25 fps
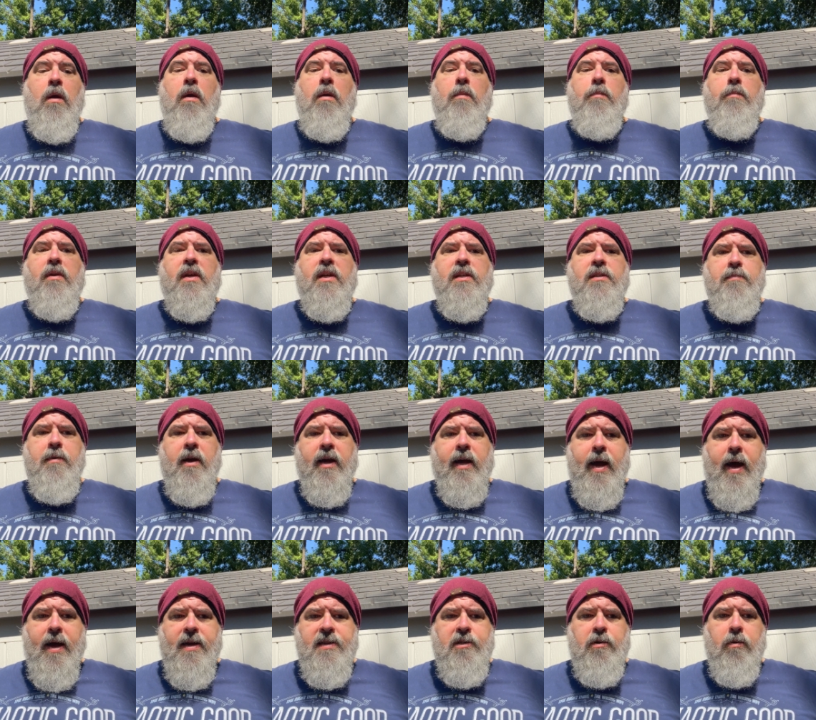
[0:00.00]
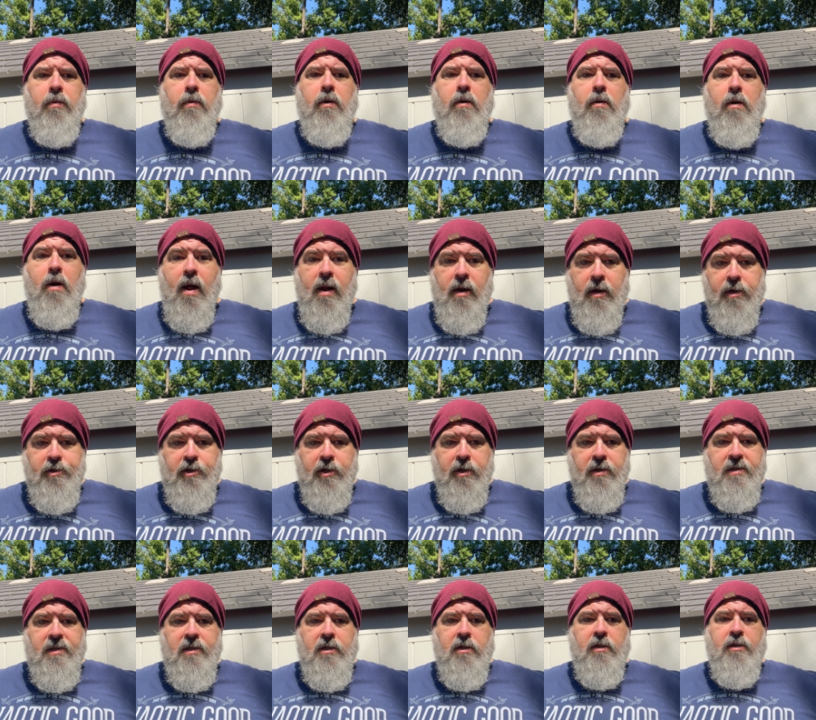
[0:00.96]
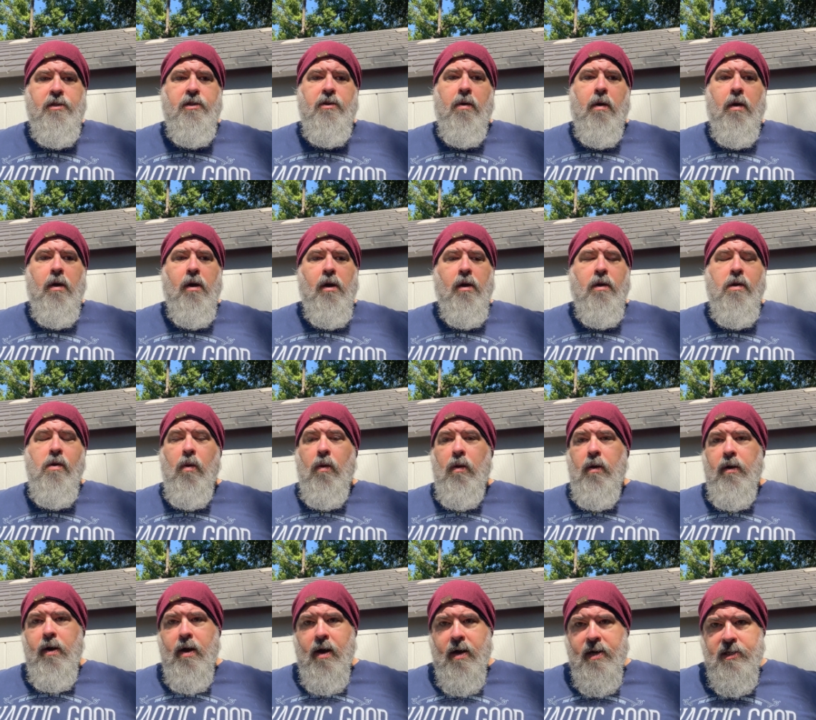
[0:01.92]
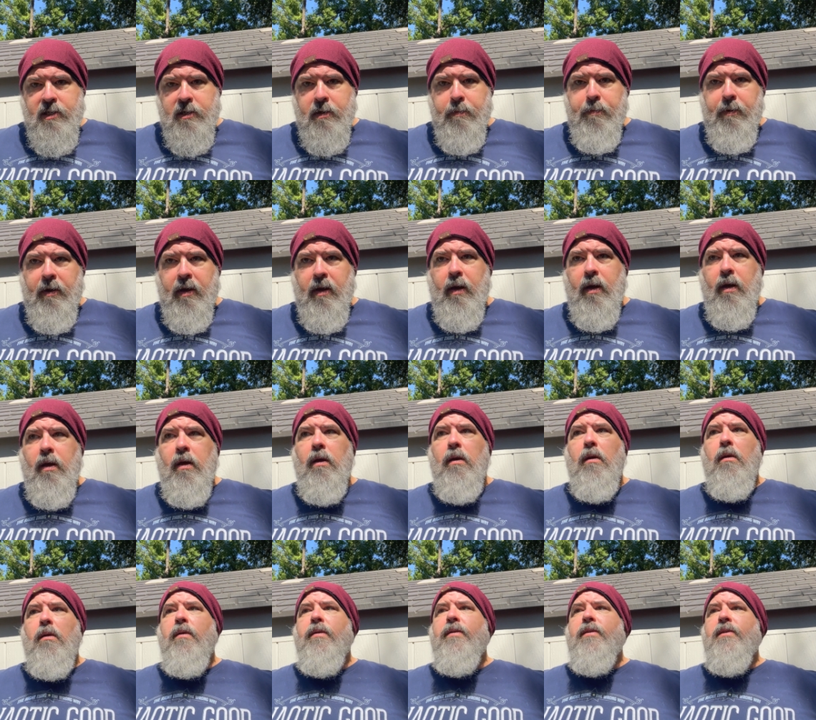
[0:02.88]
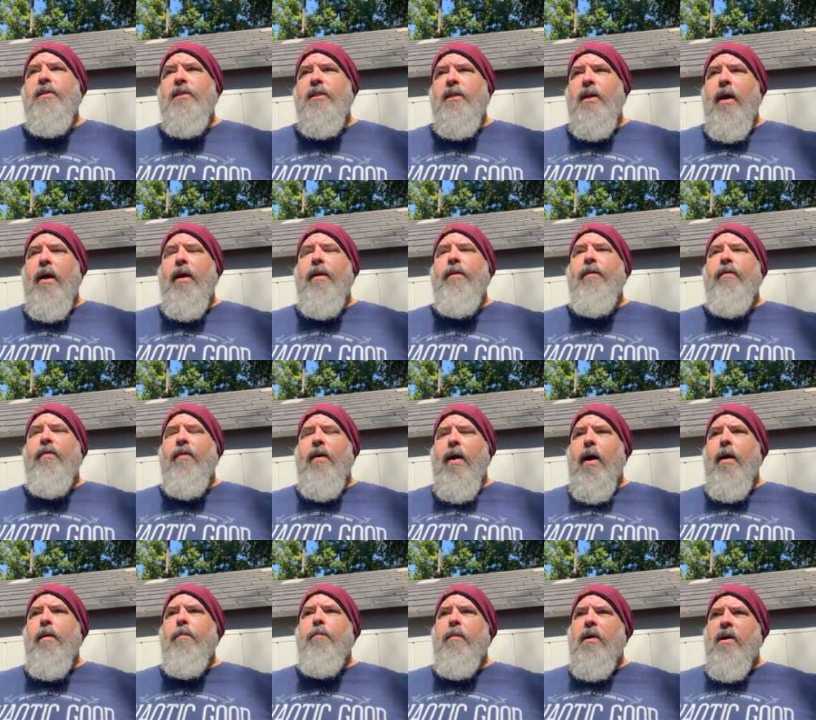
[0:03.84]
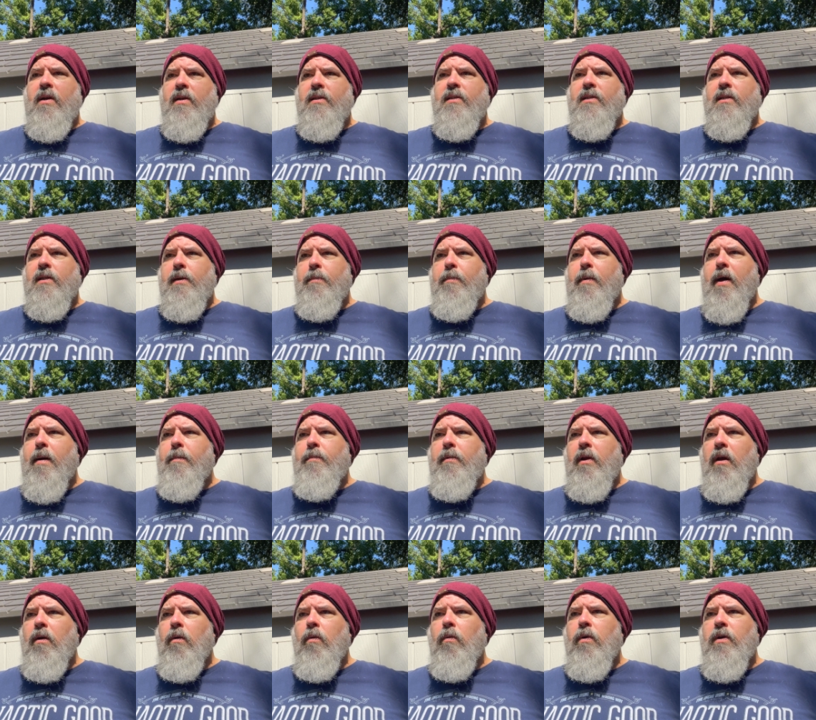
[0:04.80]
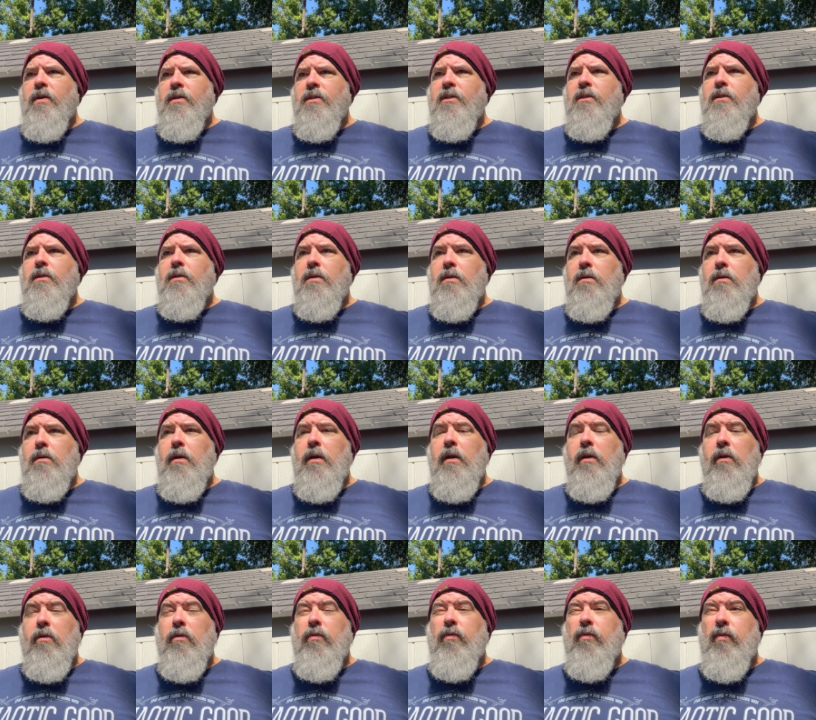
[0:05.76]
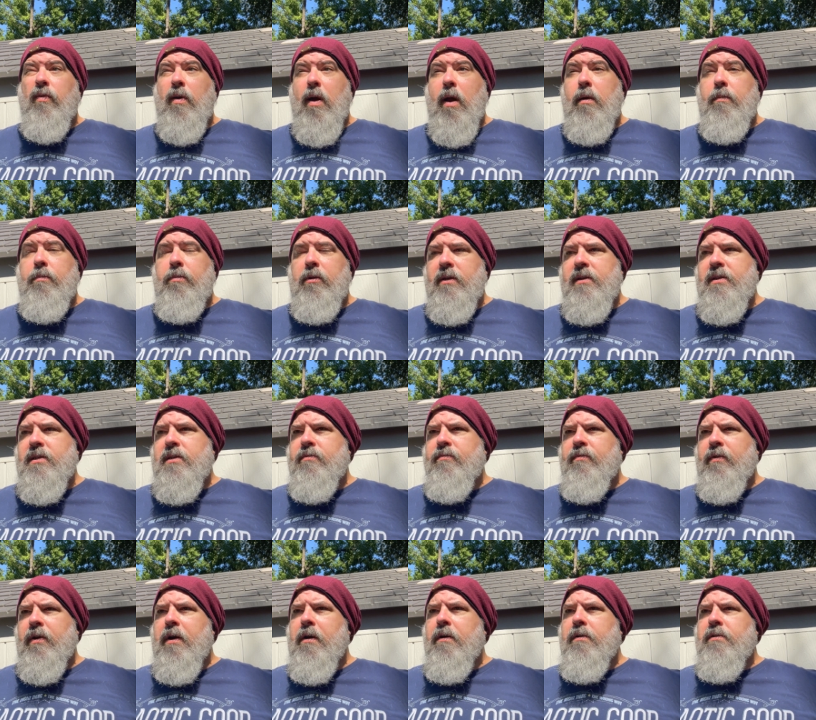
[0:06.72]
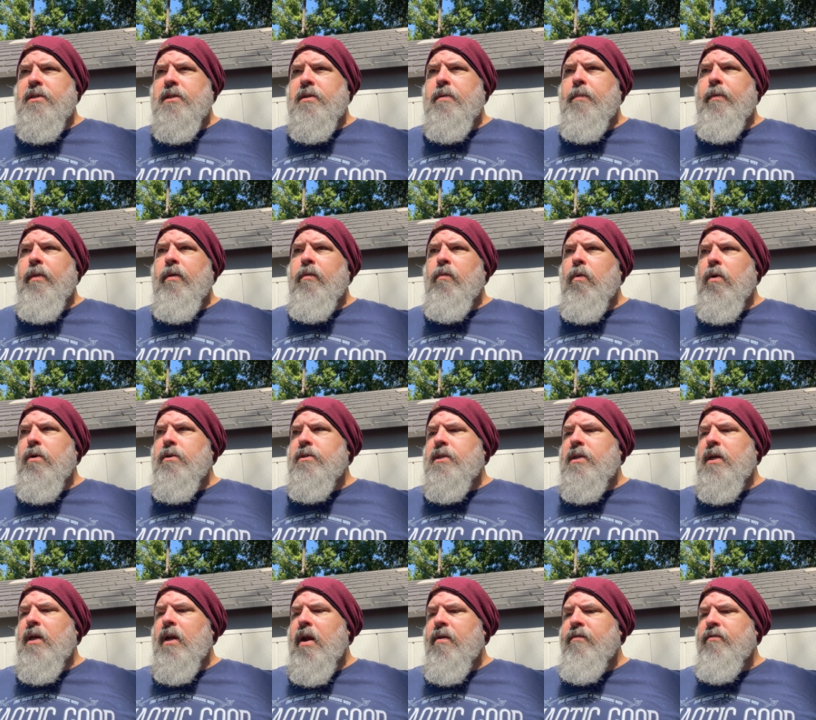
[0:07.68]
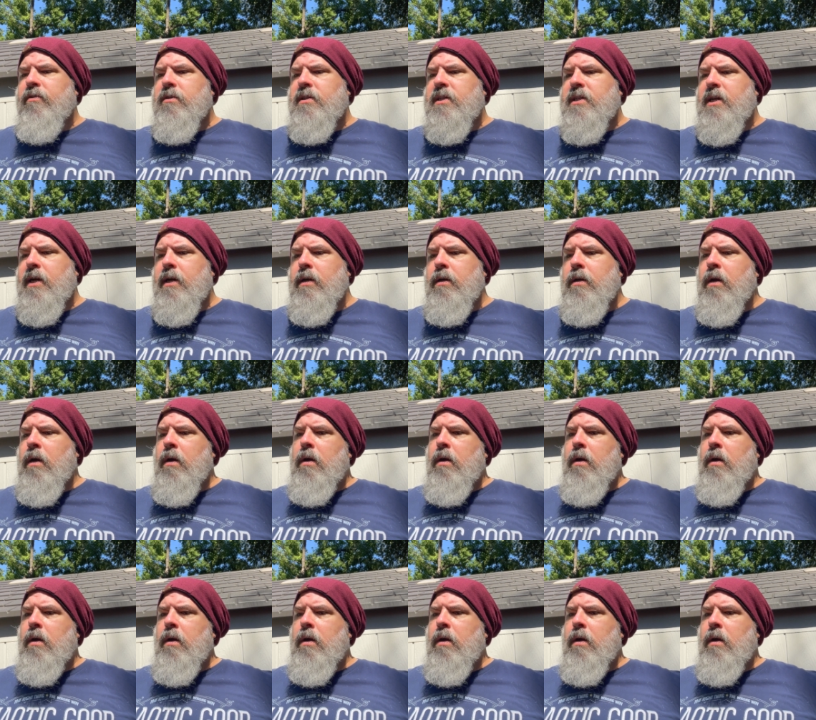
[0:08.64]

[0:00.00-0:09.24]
because my gastroenterologist during a colonoscopy said that my sleep apnea was incredibly severe, some of the worst he'd ever seen.